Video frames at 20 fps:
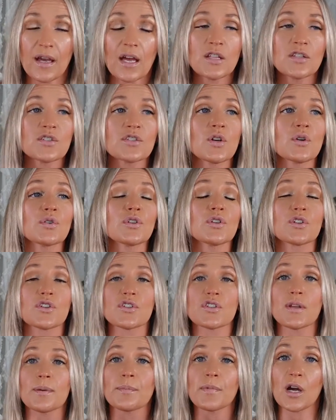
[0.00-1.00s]
And so your
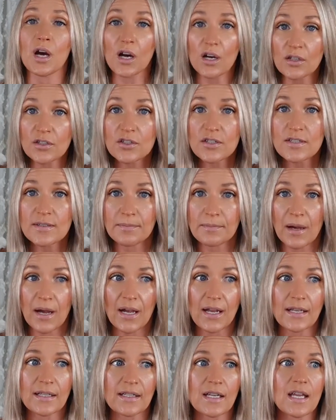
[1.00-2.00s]
subconscious
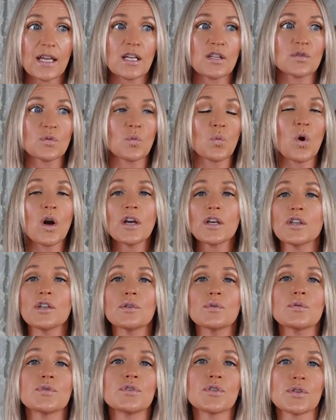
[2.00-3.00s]
mind is what
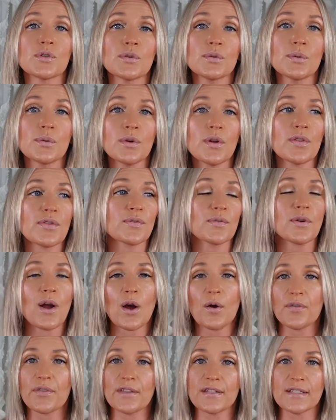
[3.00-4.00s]
you do
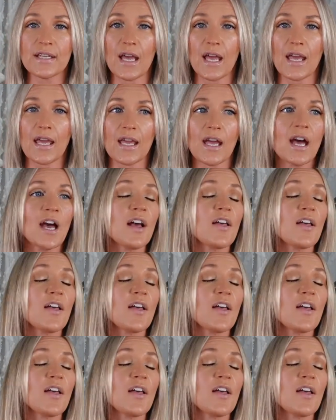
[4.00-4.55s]
throughout the day